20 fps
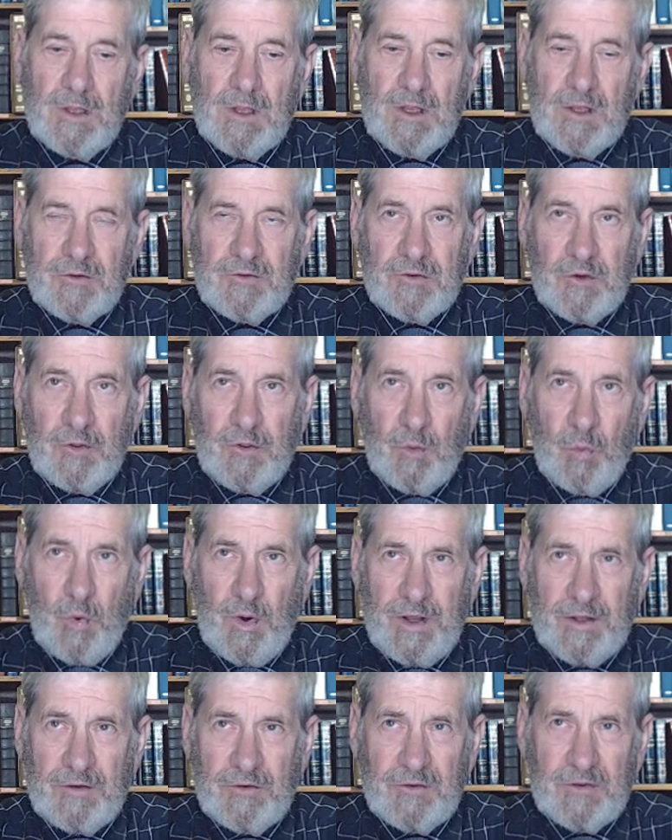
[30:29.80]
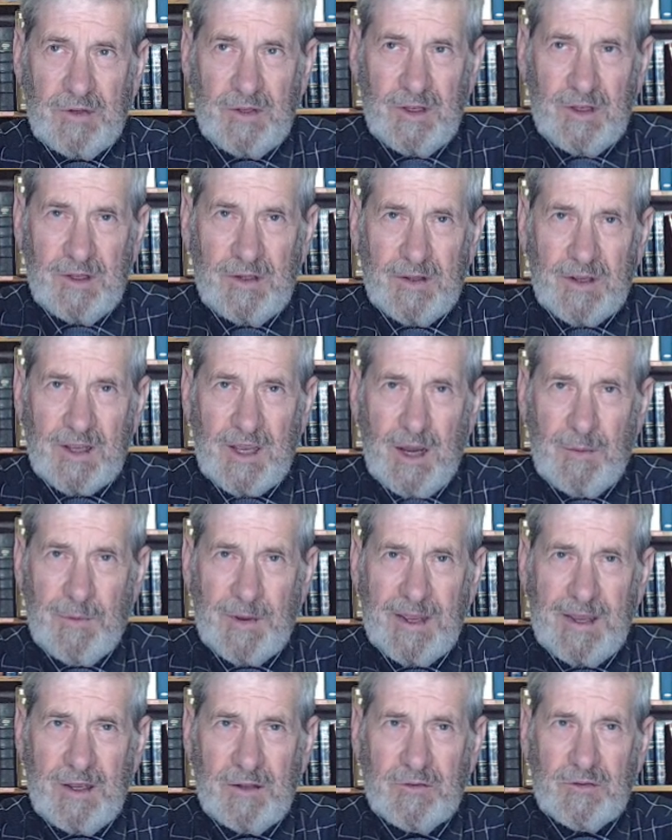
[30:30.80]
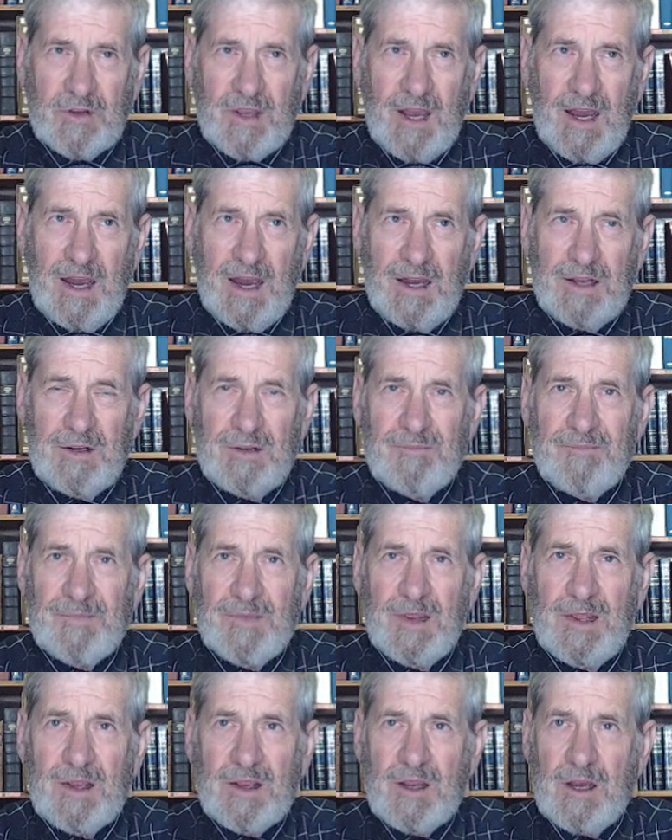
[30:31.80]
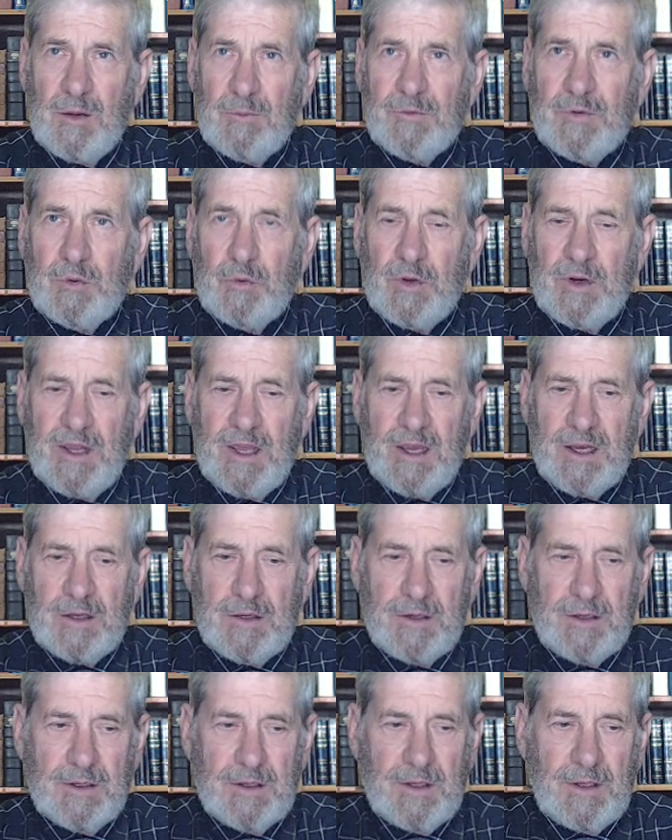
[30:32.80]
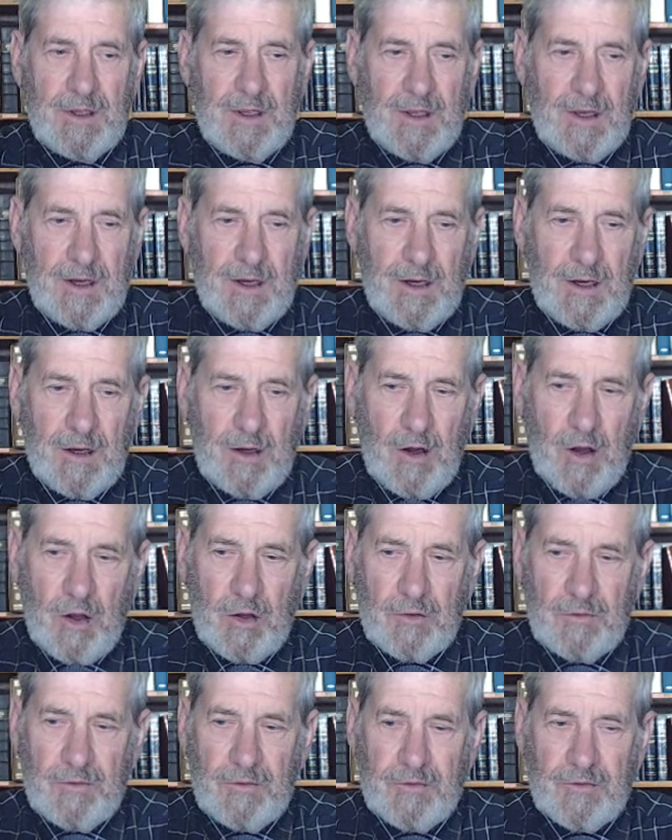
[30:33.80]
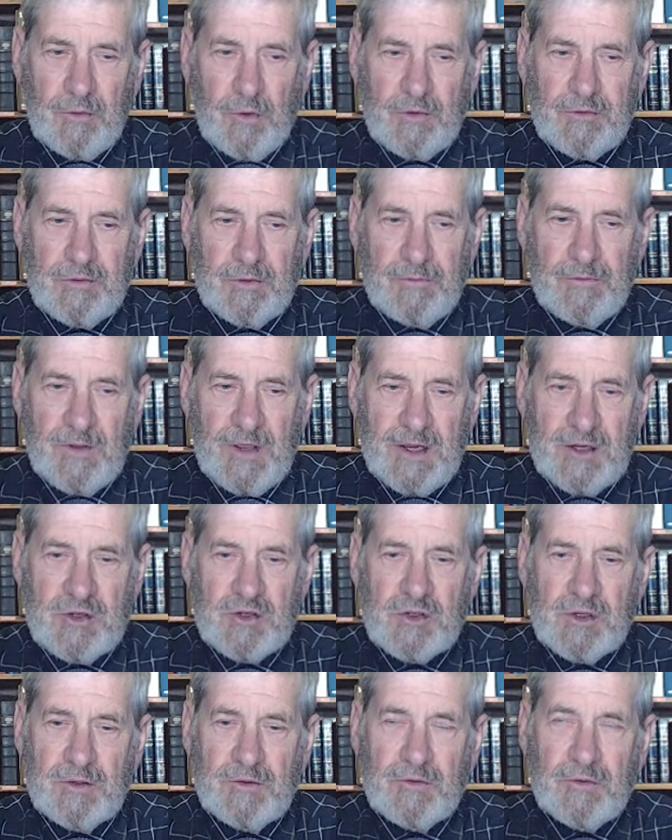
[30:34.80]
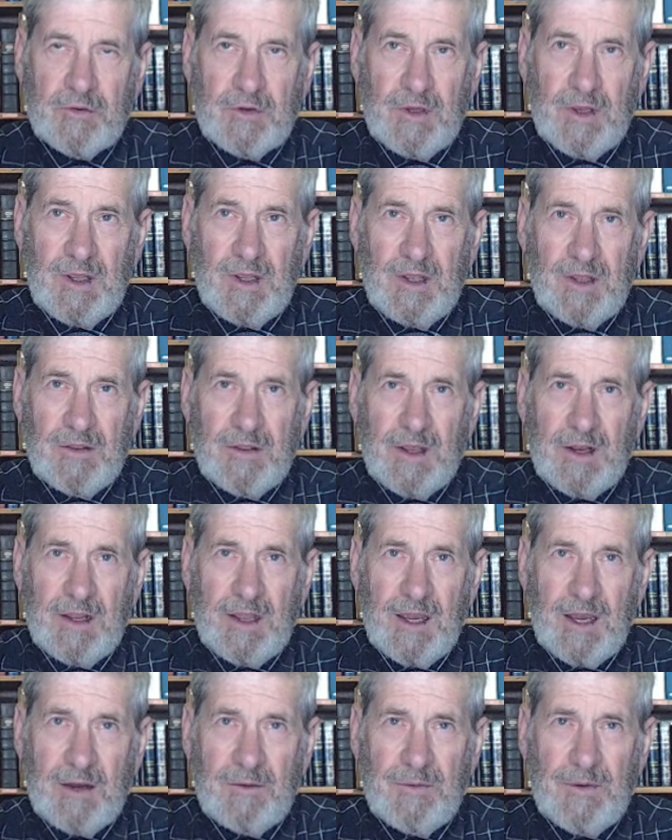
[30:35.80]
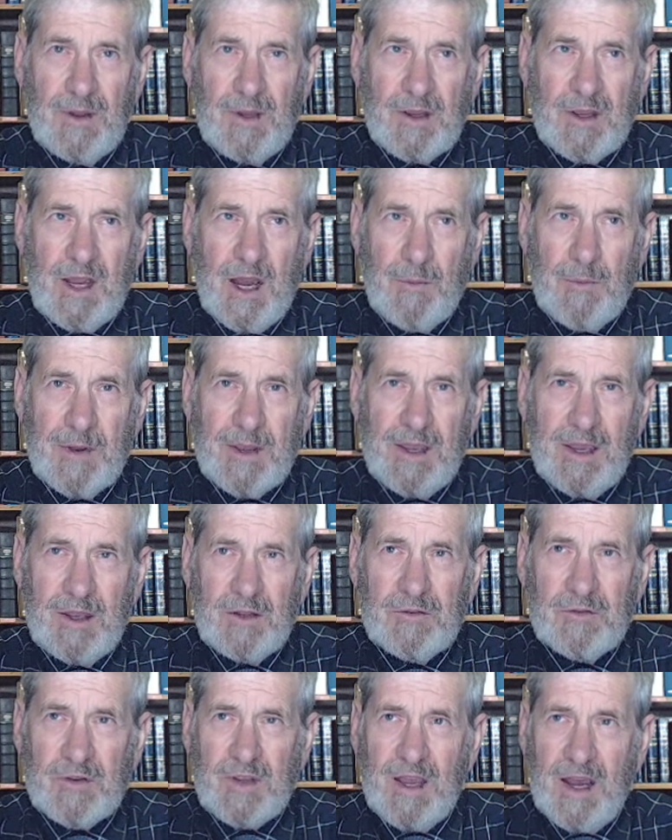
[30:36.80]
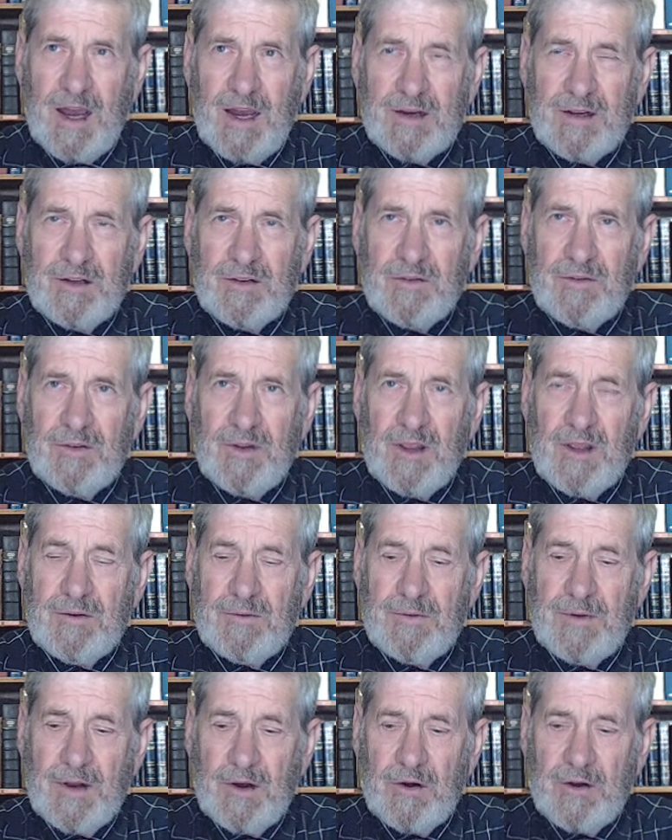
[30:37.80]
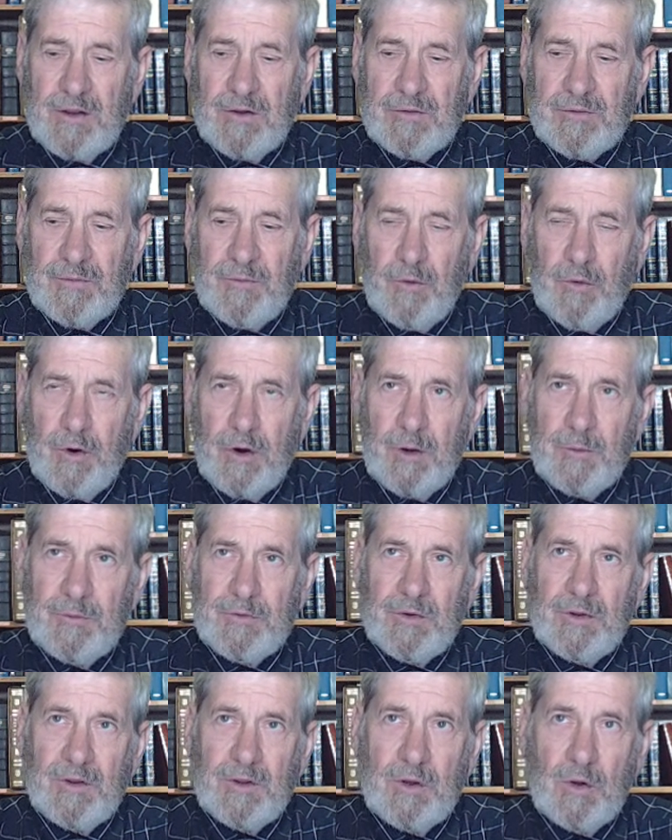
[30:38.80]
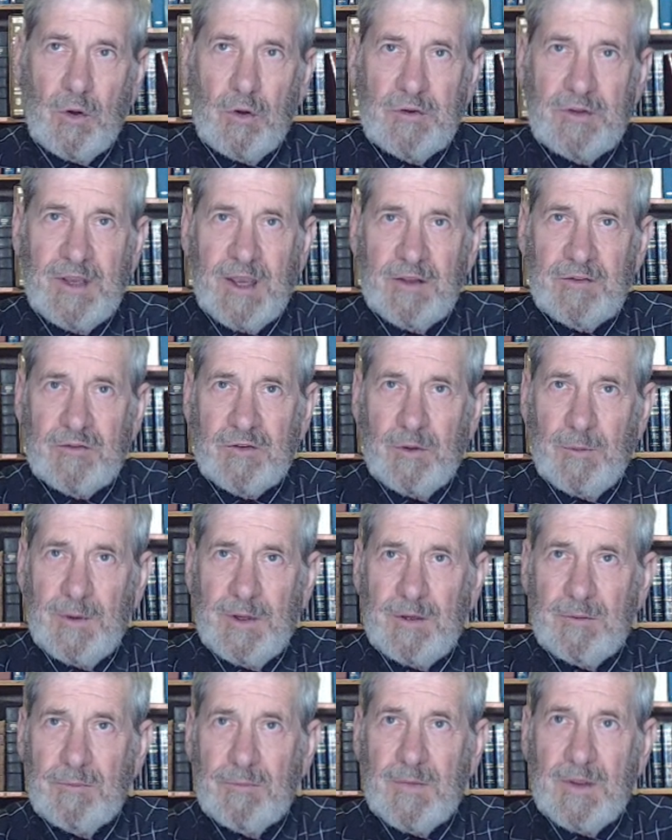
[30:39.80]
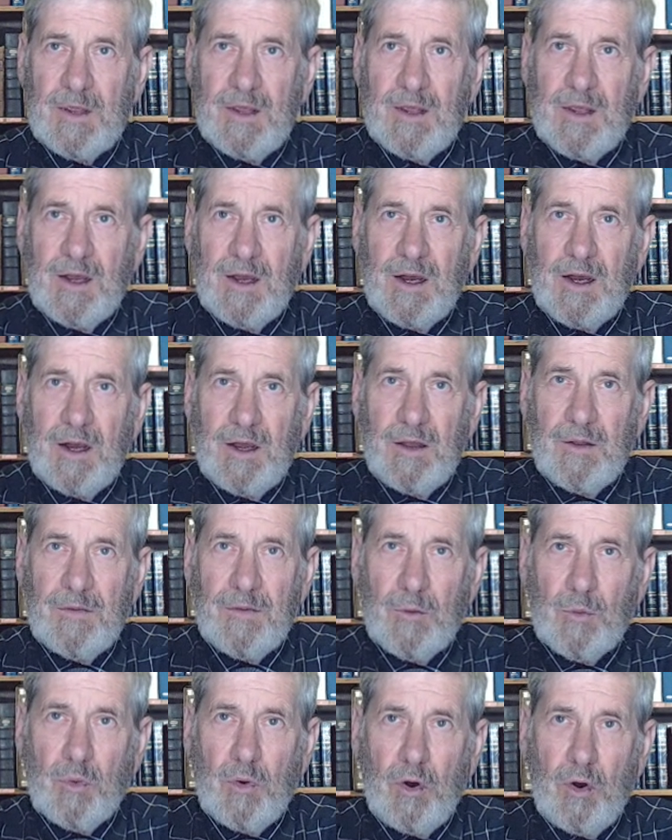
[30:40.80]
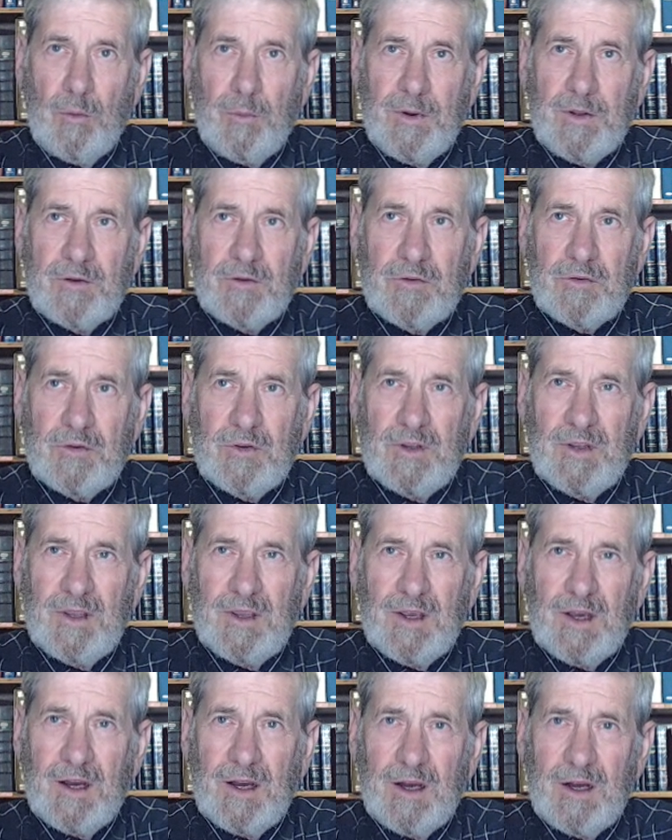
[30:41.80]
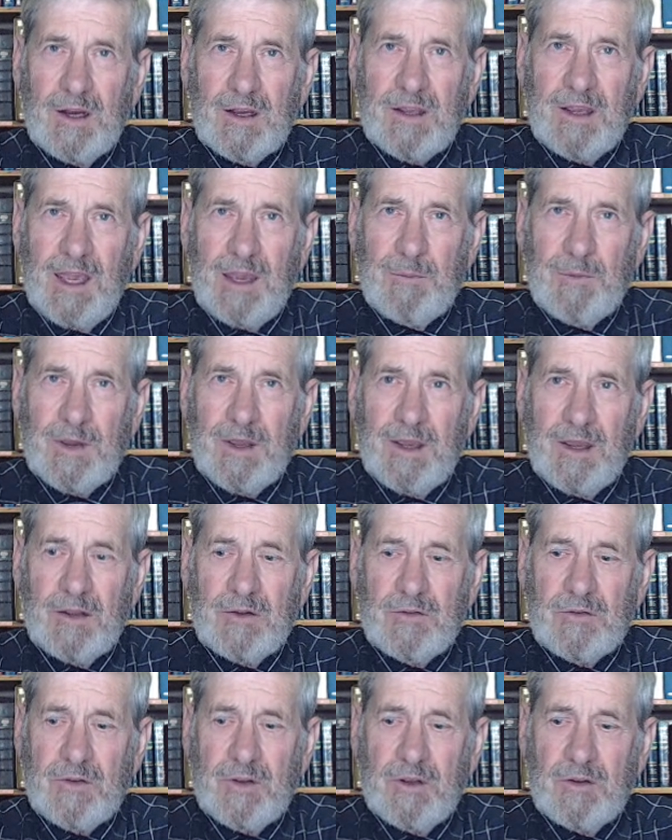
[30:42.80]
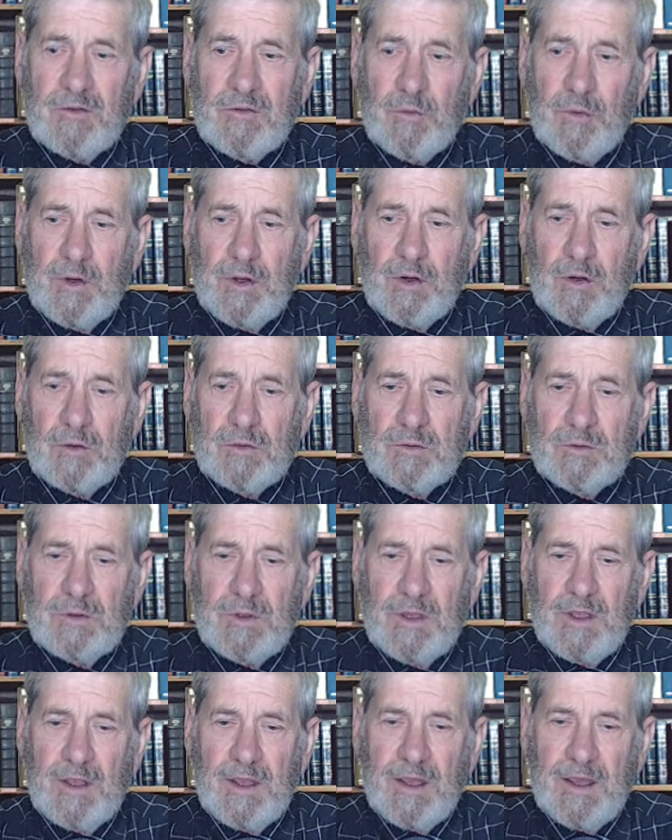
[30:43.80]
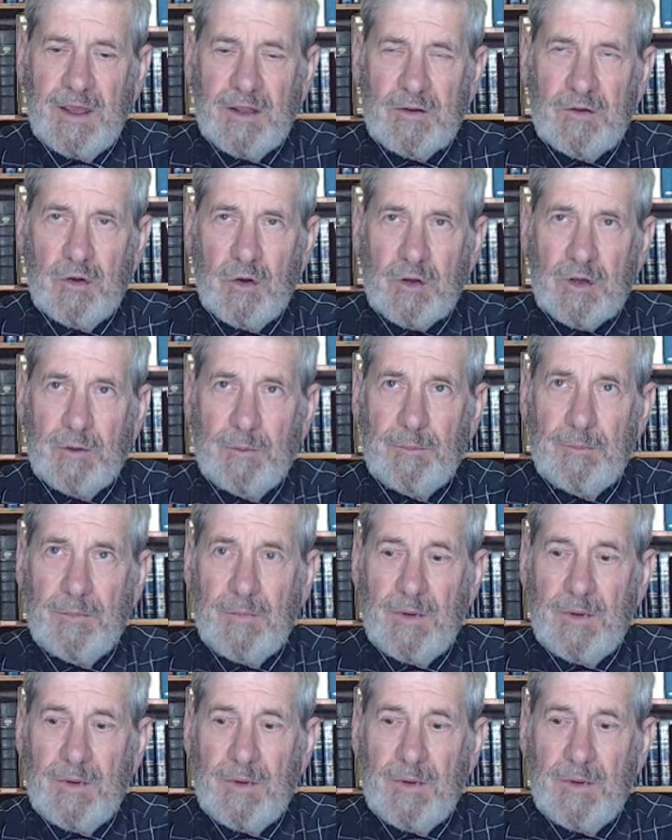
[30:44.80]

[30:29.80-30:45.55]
So the ones that come against God come to an end. All sorts of nations that have come against God in various forms. In the Old Testament, the Romans came against Israel and took them